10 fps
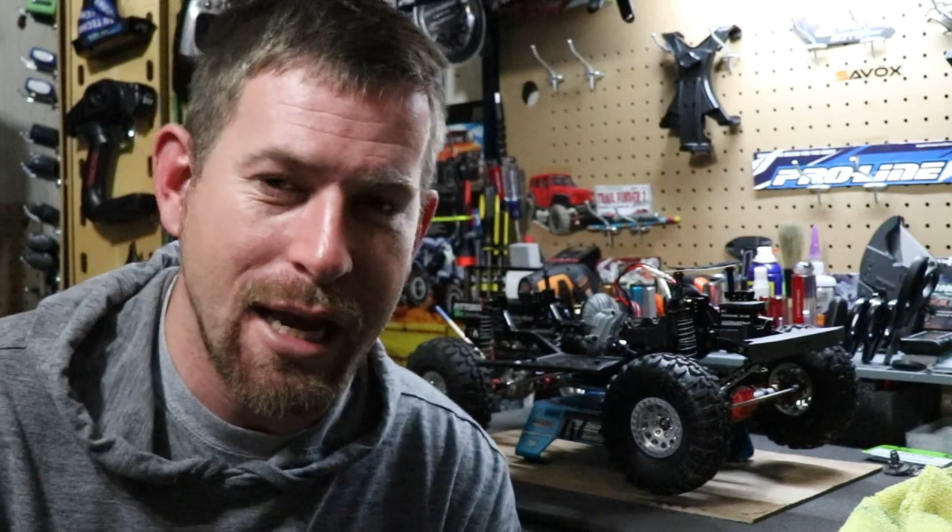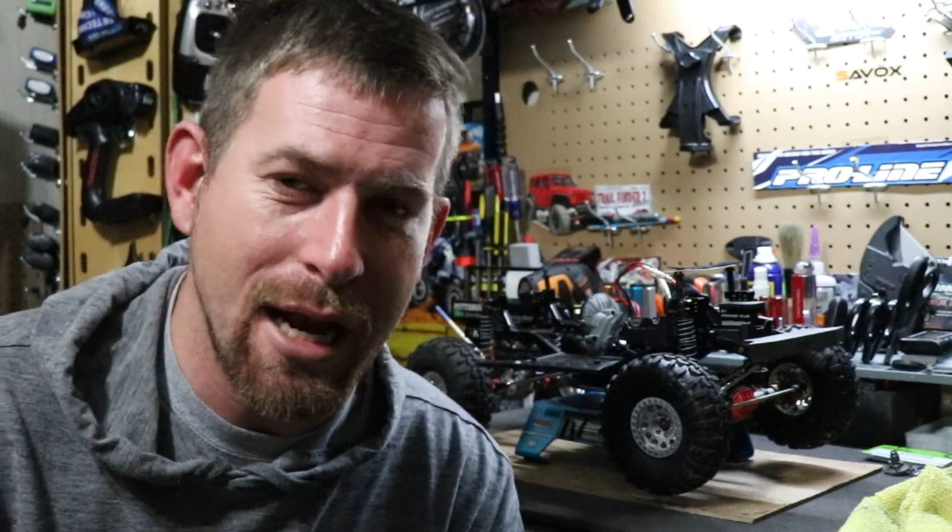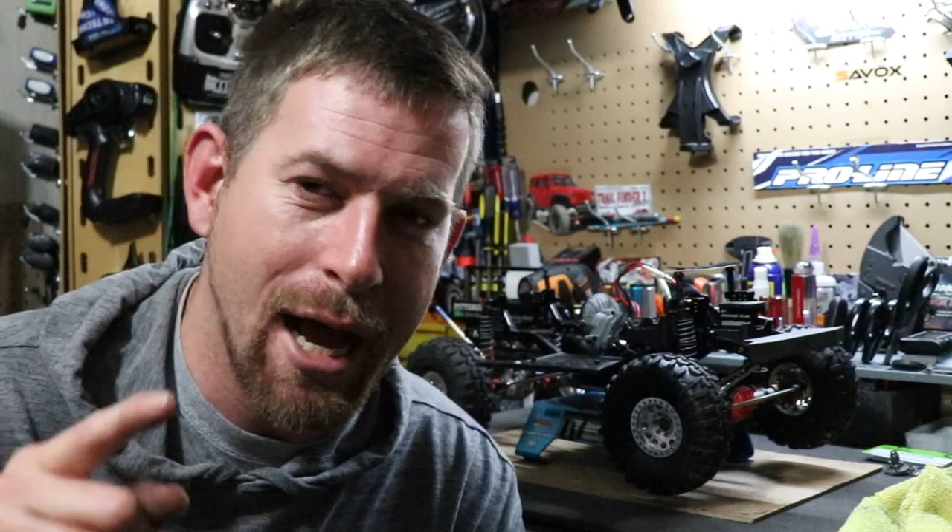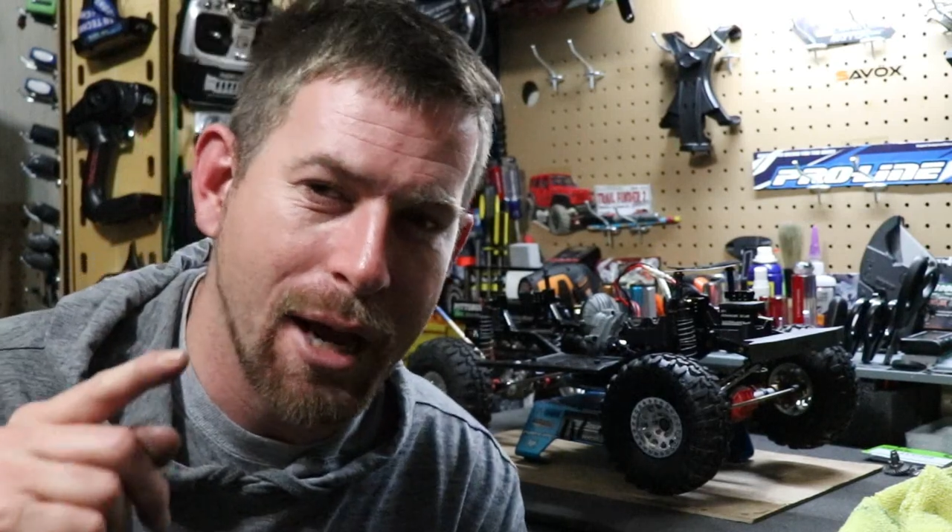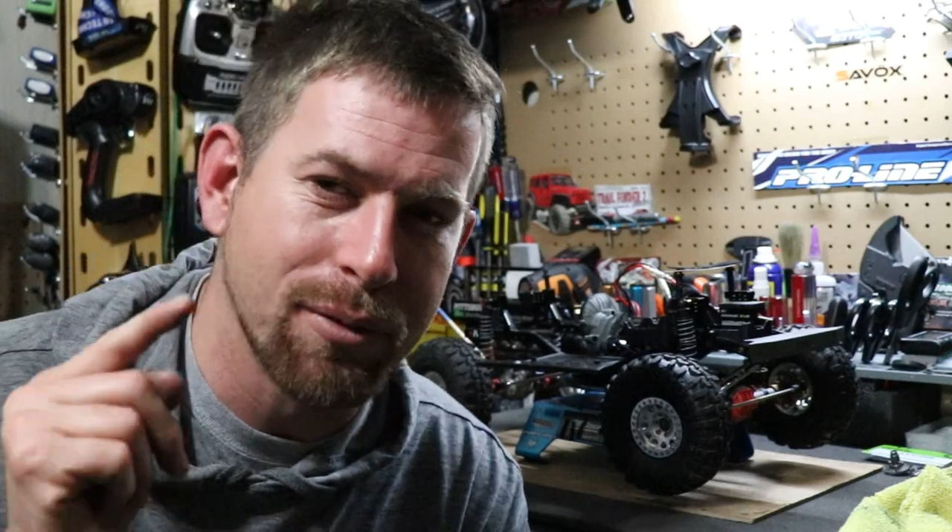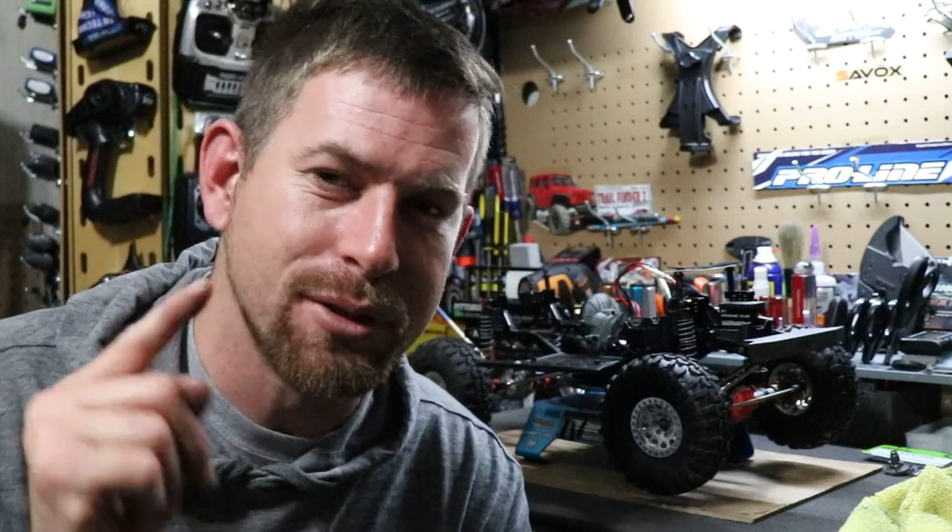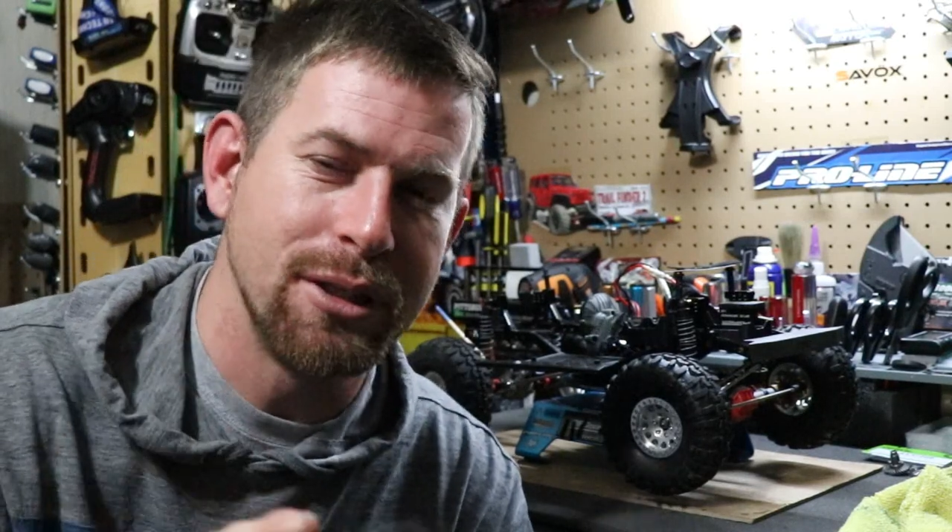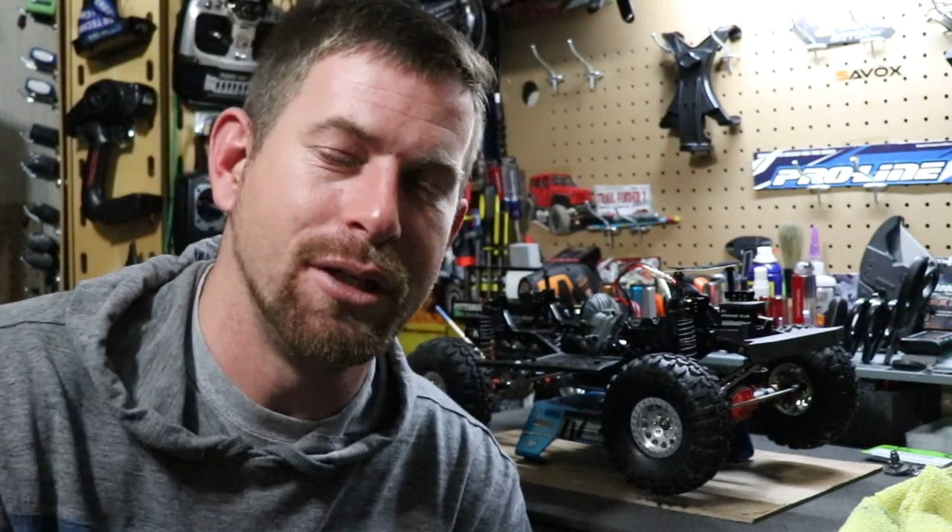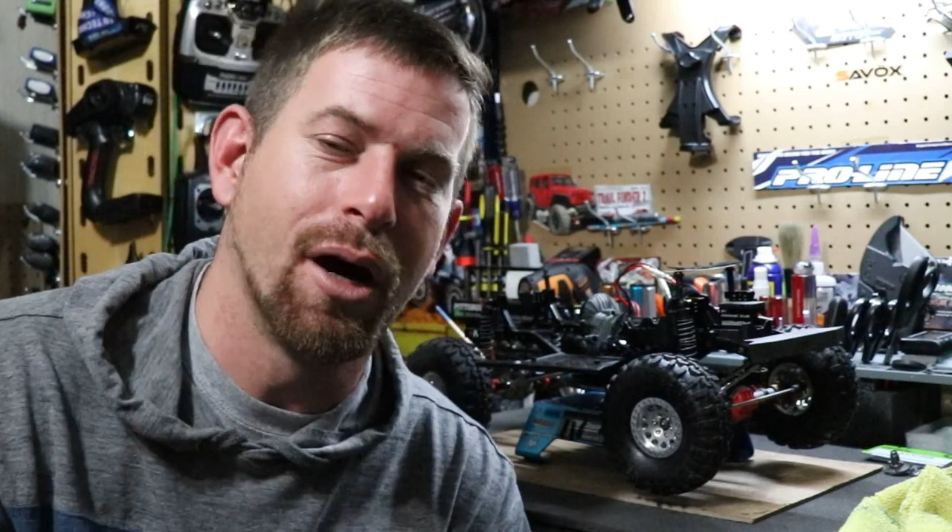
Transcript: and I will see